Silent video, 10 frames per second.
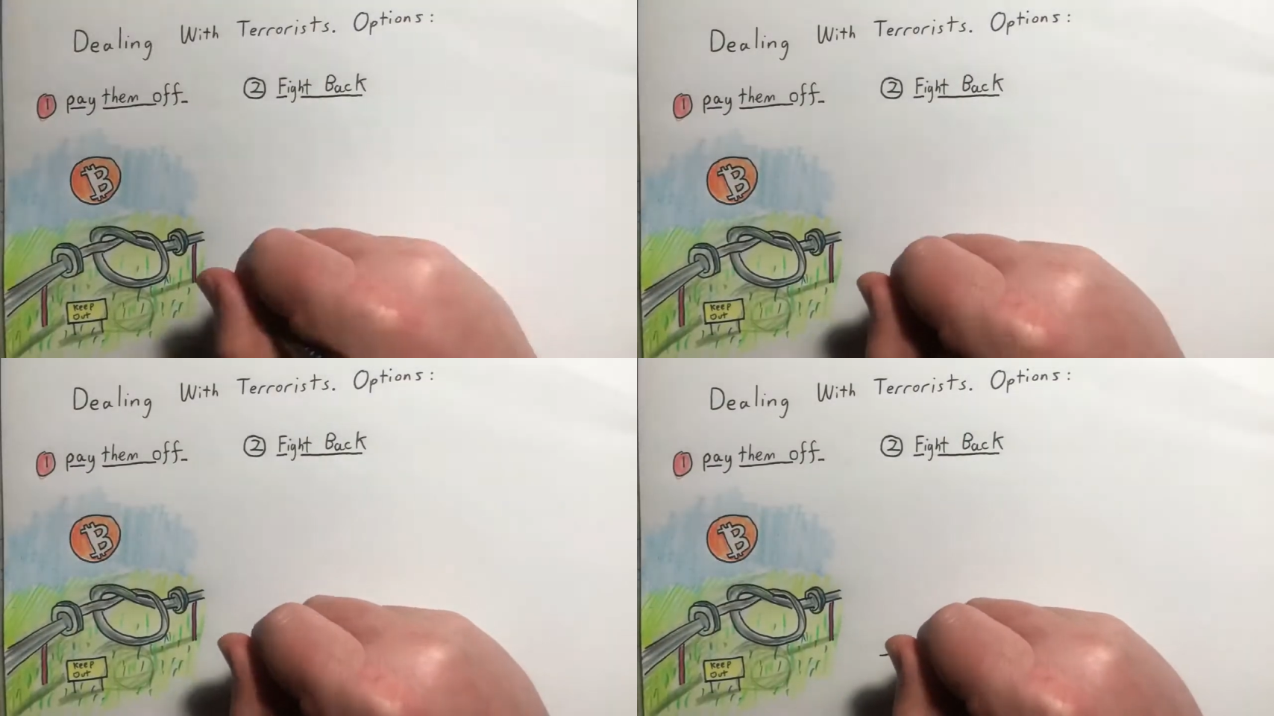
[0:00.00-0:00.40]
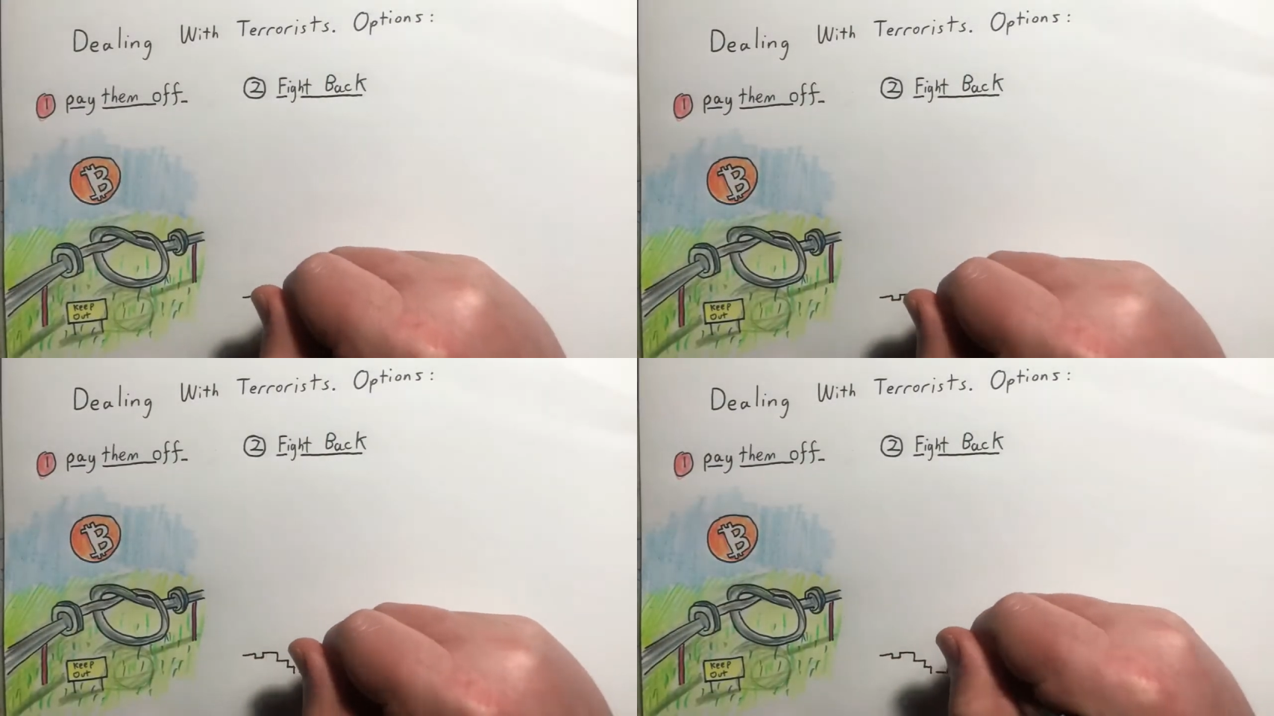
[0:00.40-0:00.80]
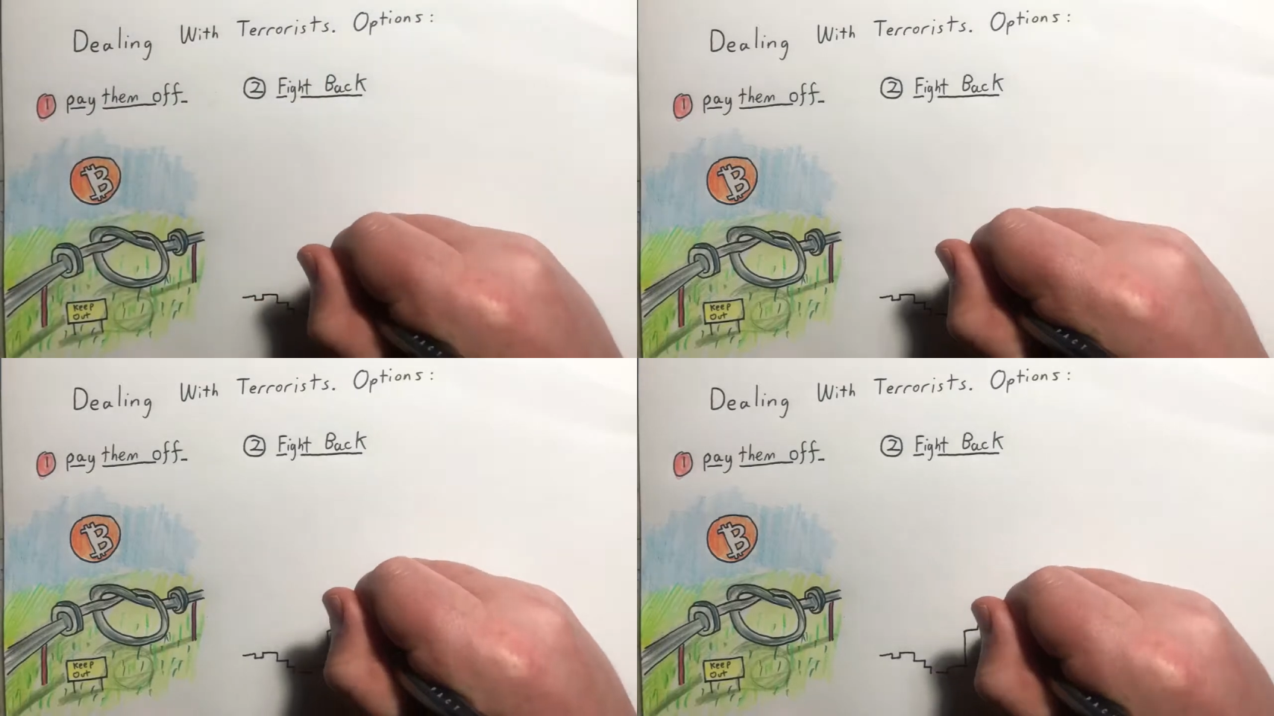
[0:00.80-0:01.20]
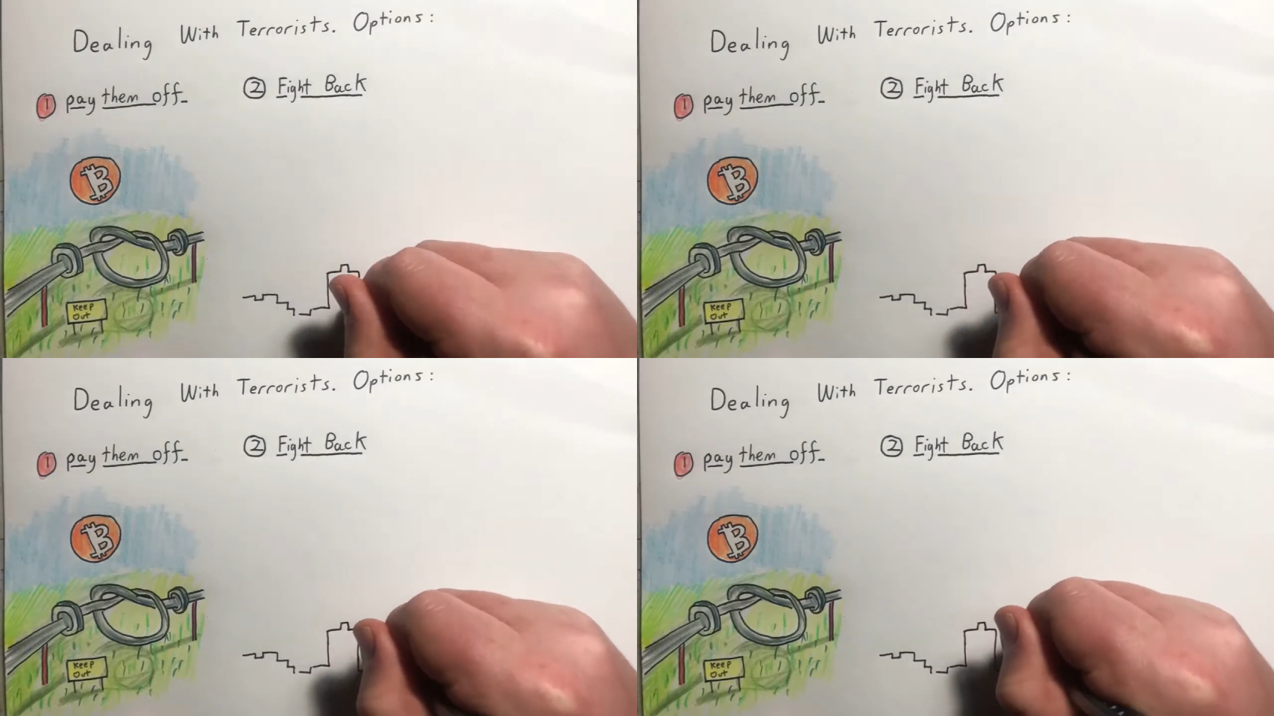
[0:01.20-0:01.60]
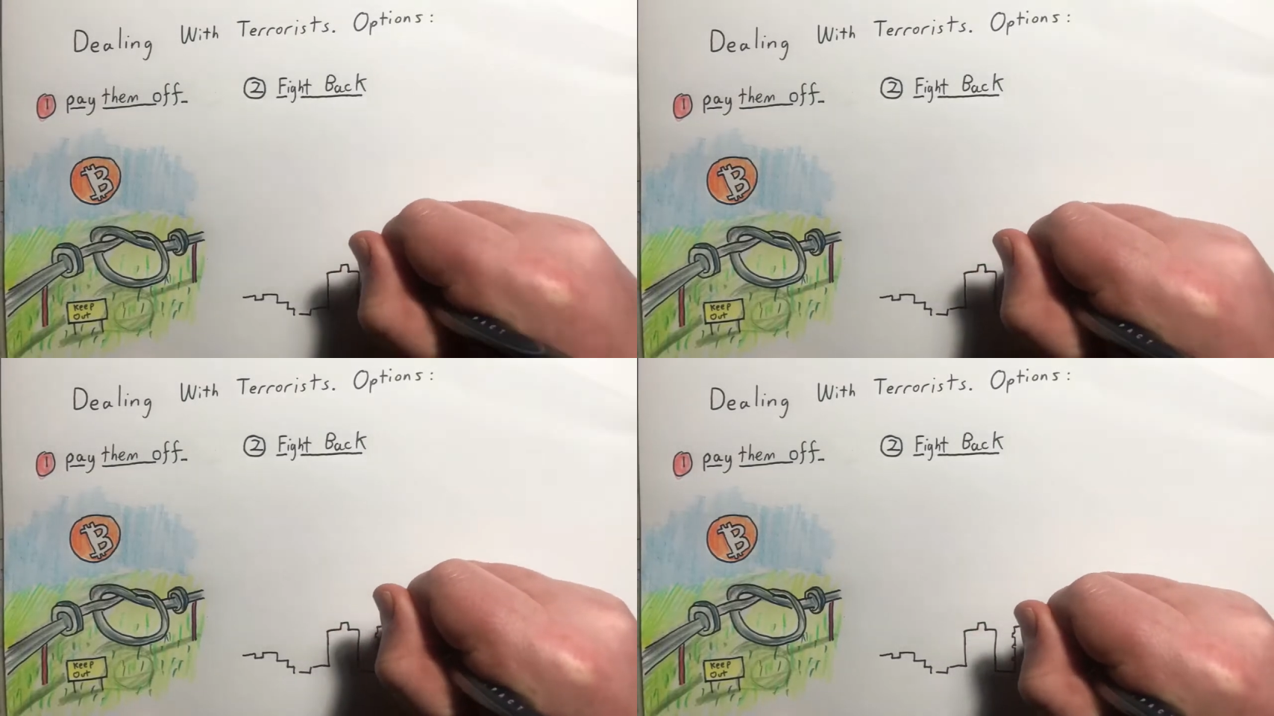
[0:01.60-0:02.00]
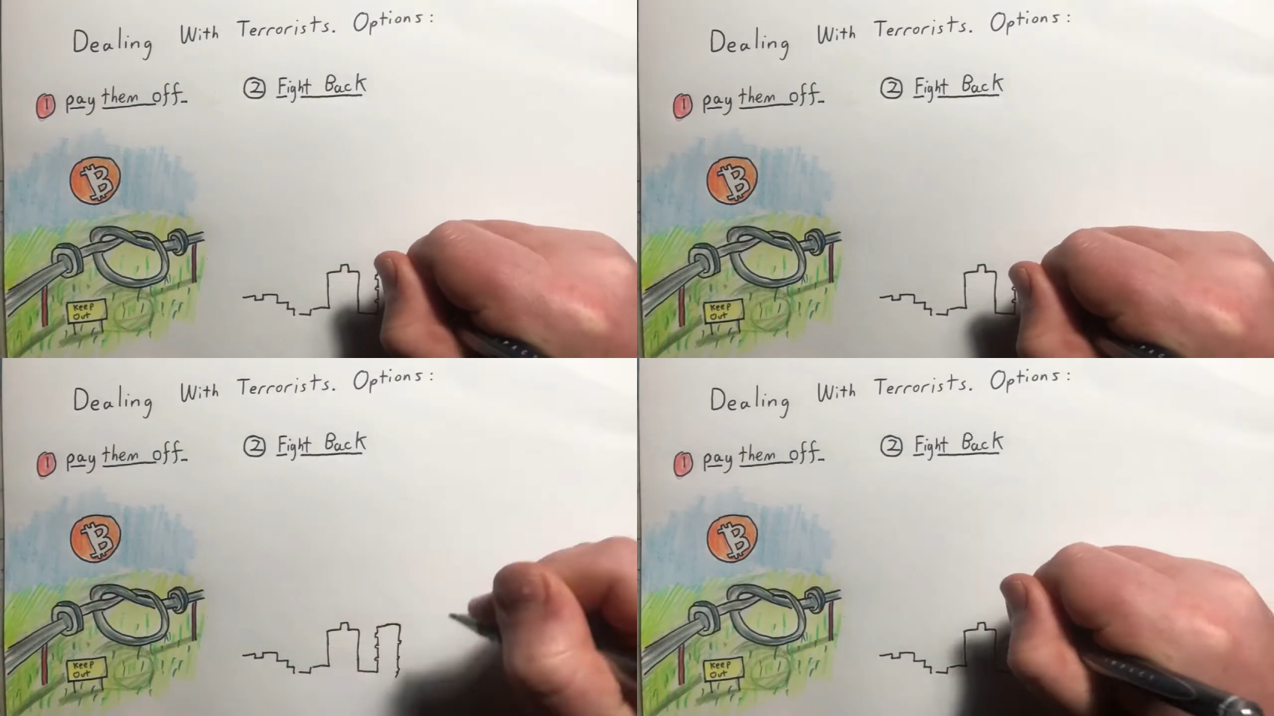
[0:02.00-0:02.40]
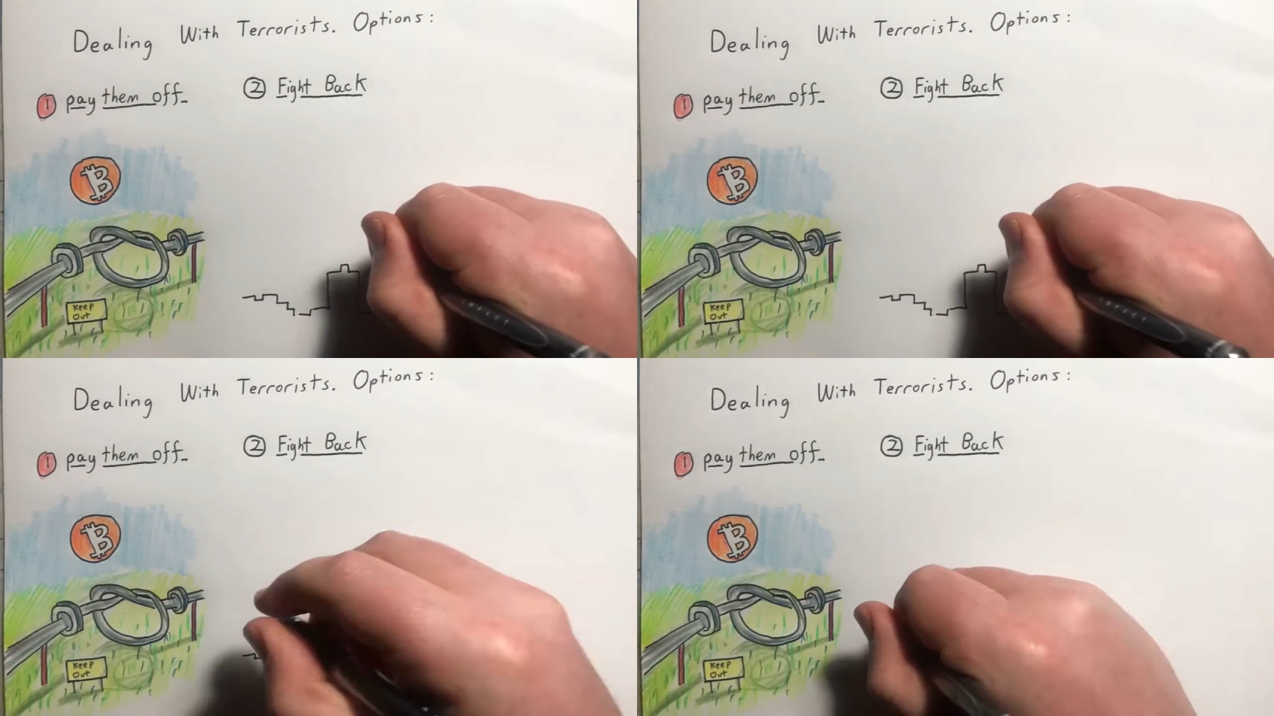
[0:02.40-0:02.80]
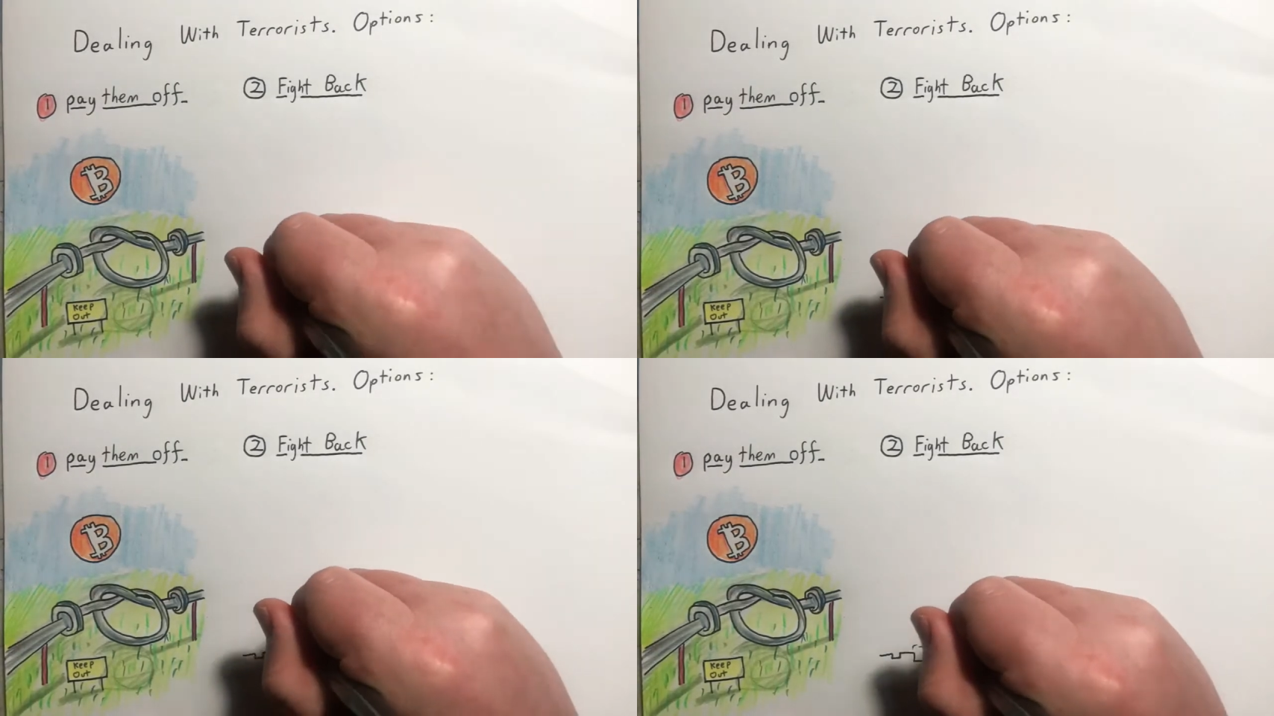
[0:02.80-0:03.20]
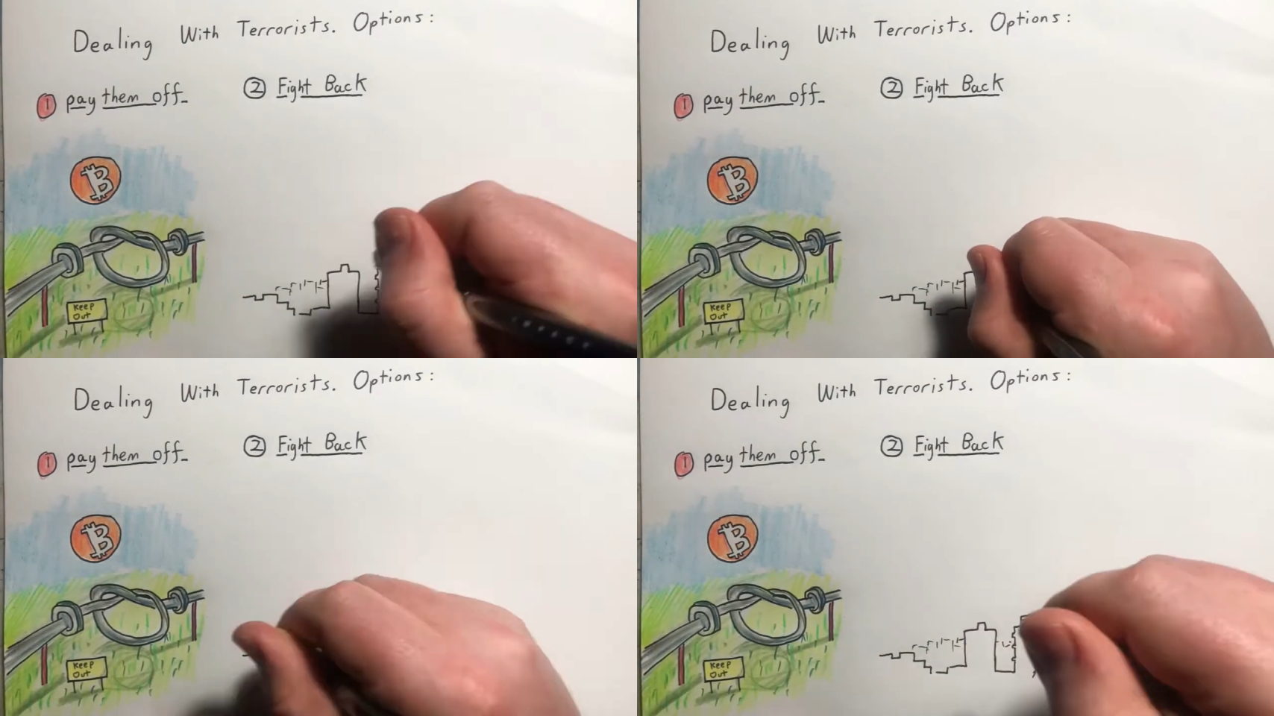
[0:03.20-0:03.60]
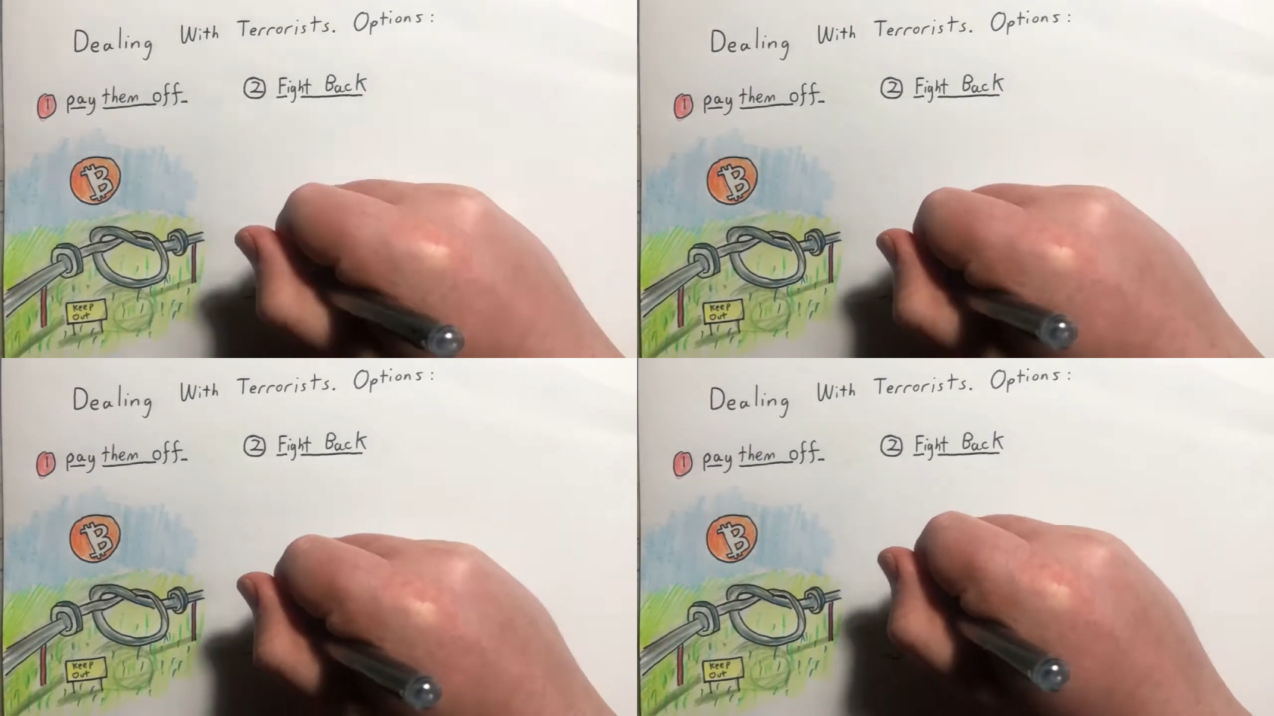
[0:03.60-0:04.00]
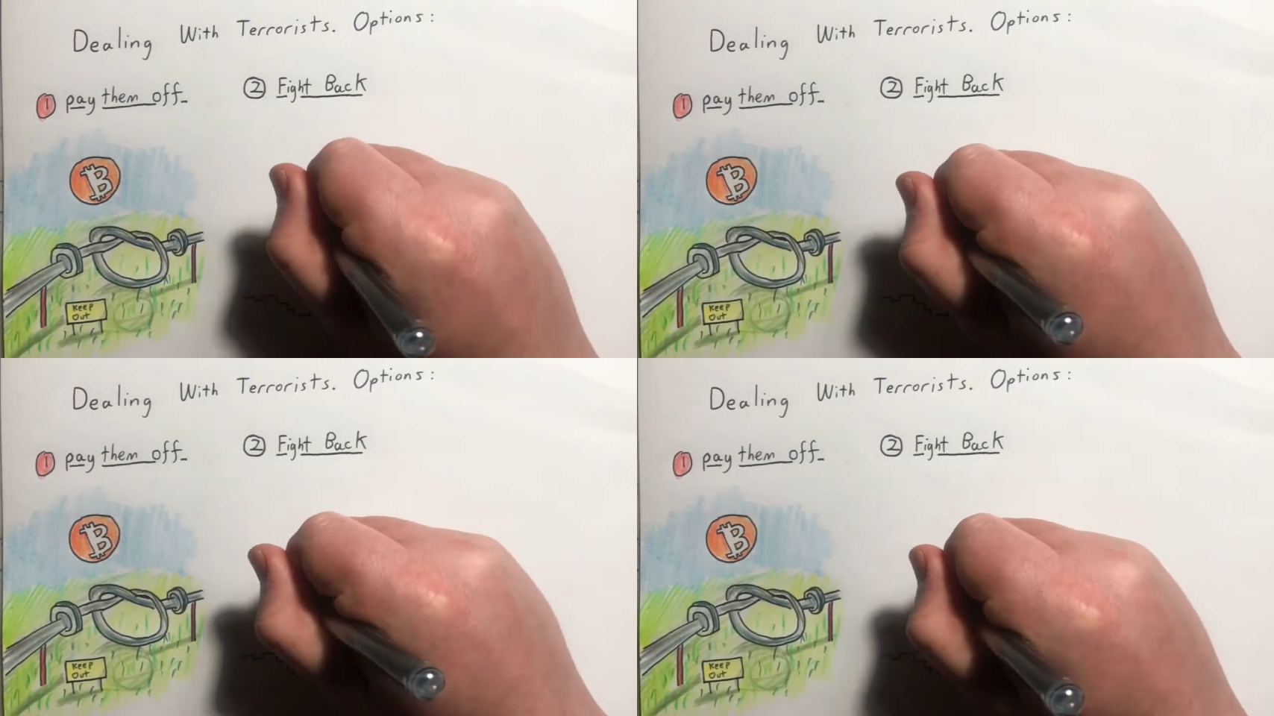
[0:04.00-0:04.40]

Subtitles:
No face is visible, so there are no lips to read.